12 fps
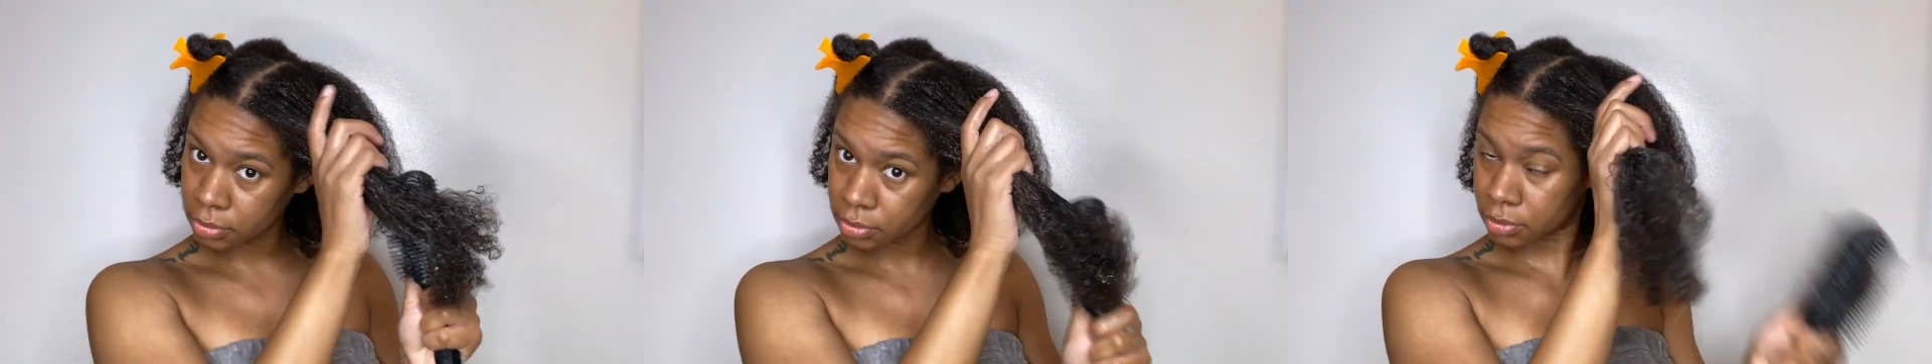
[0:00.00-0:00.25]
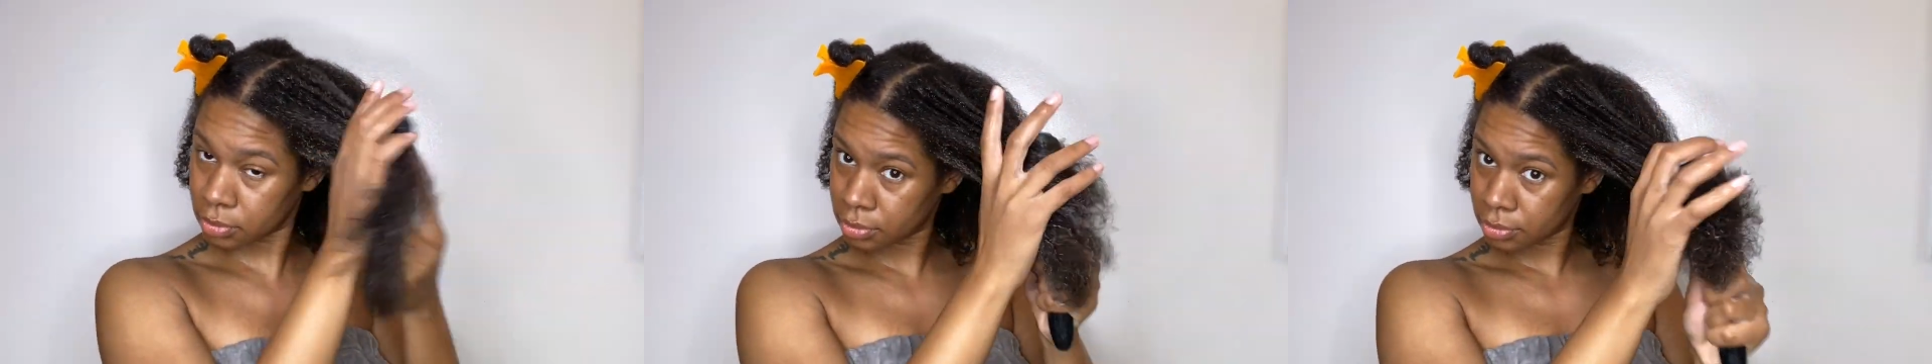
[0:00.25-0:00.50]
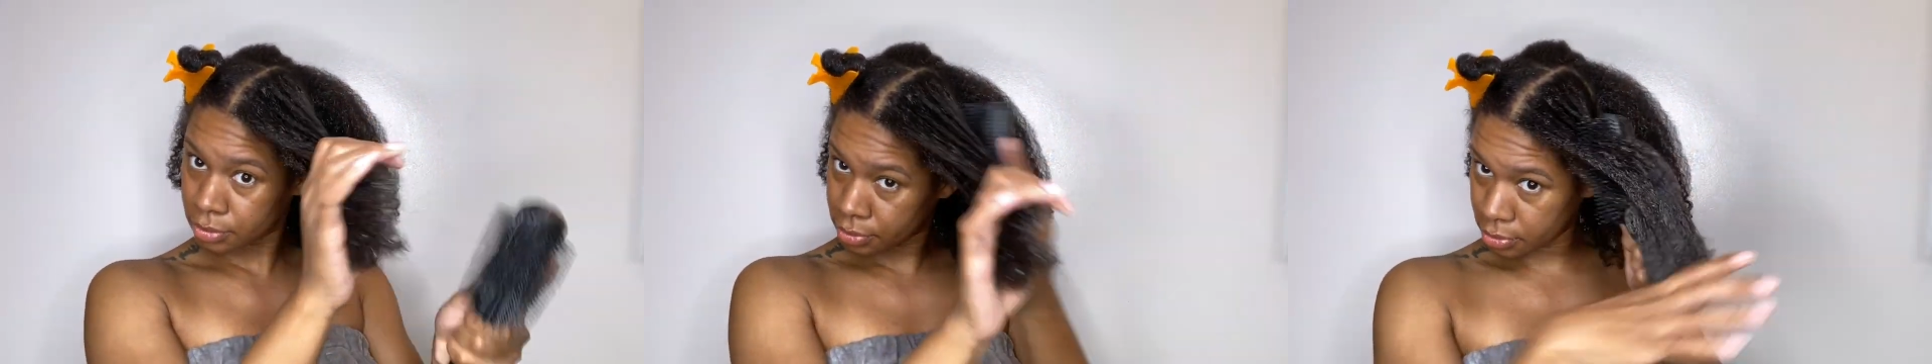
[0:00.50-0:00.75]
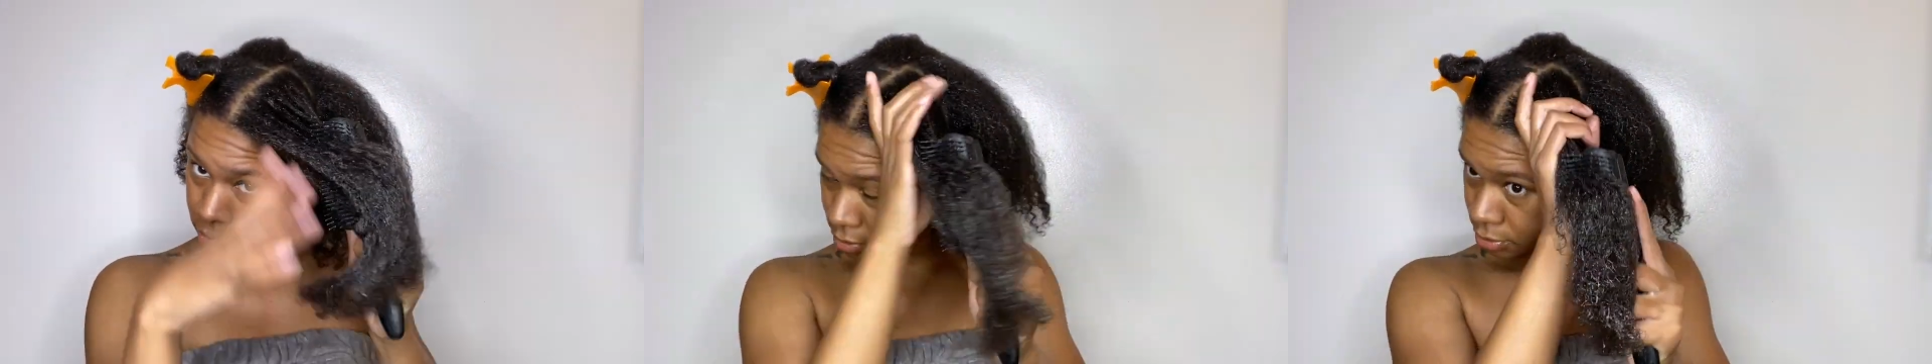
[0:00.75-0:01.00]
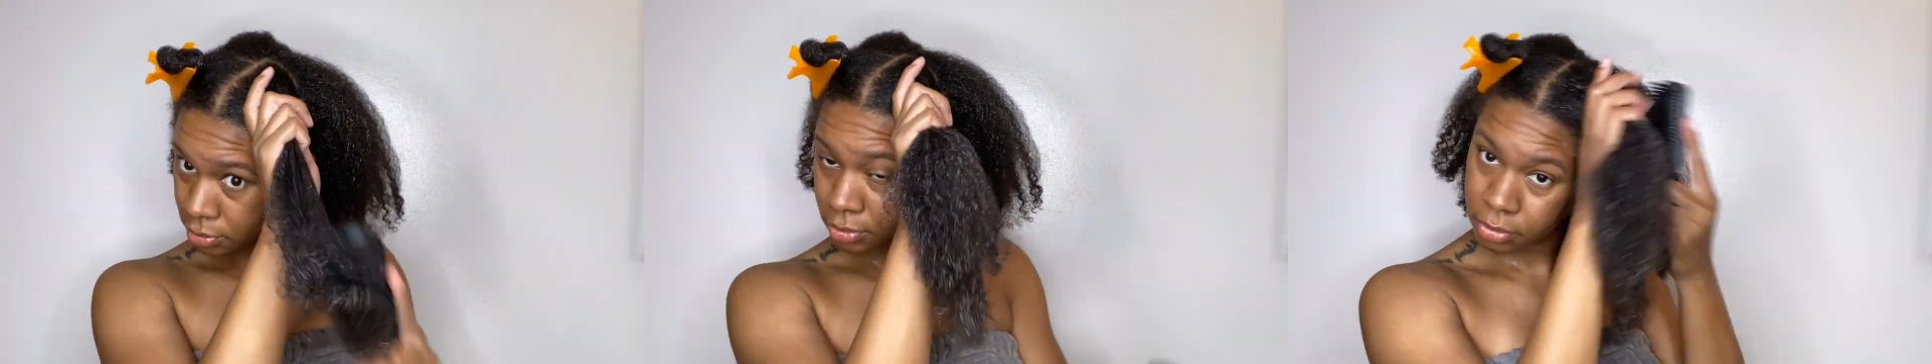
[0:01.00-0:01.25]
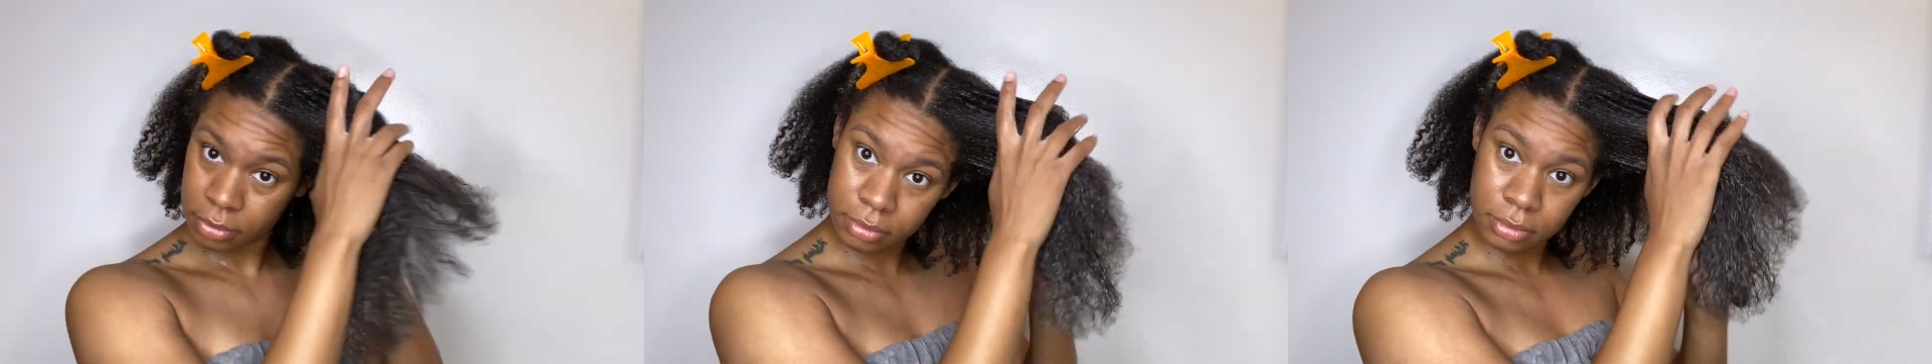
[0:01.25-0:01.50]
I am detangling.
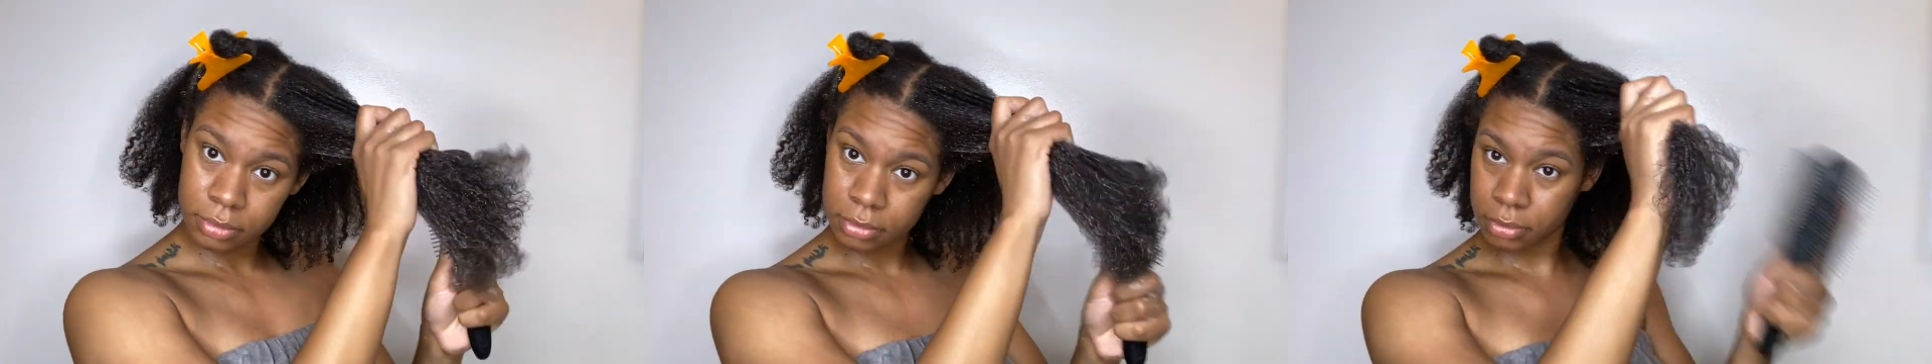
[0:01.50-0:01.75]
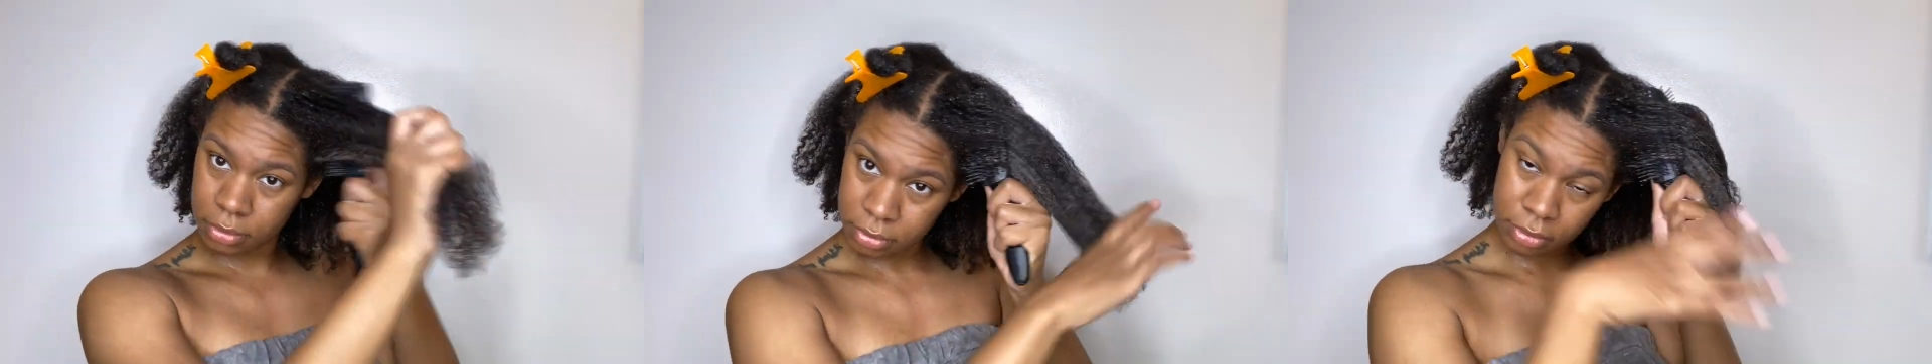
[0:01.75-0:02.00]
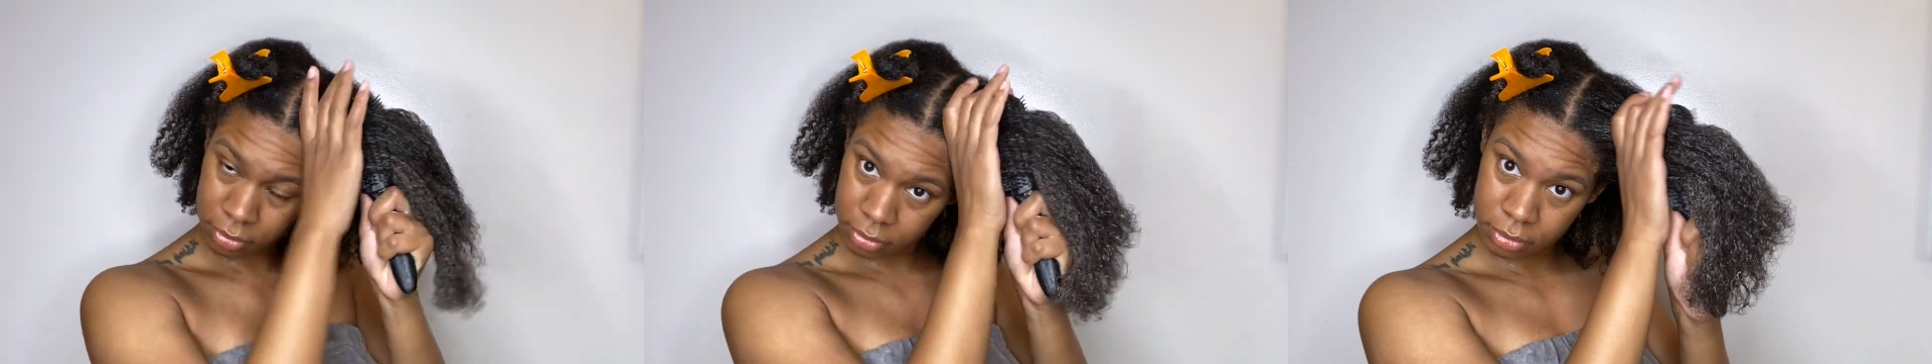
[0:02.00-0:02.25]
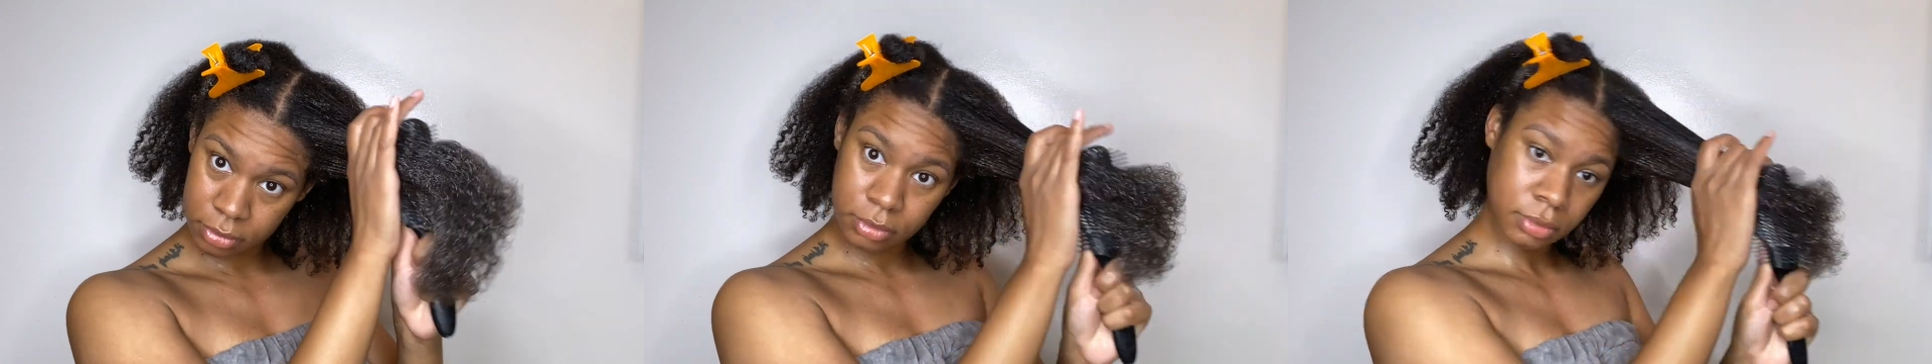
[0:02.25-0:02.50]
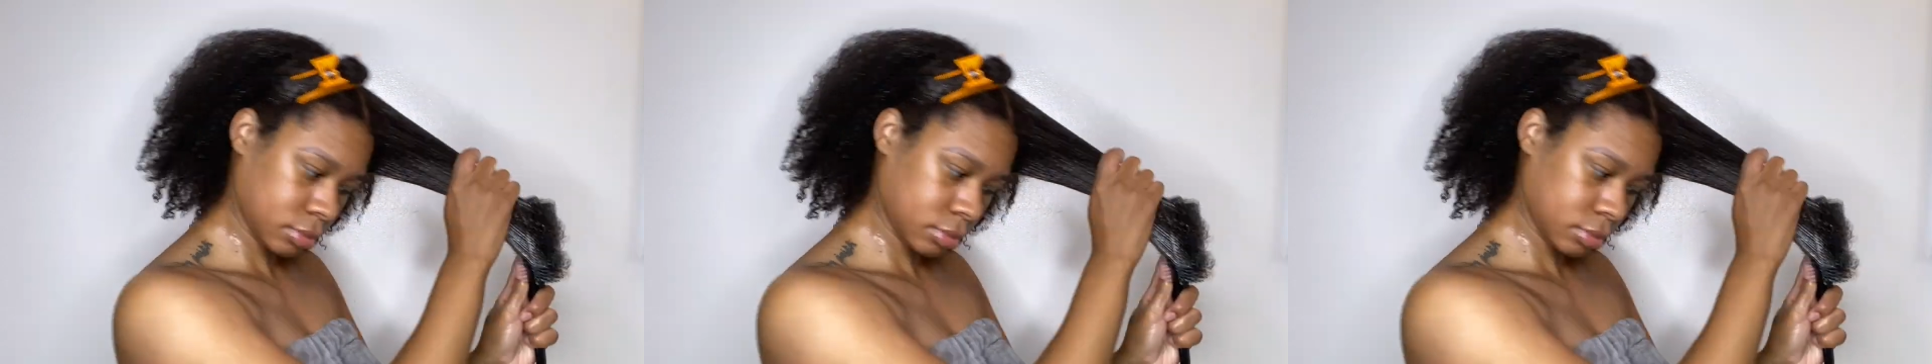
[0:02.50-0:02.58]
Of course, y'all know we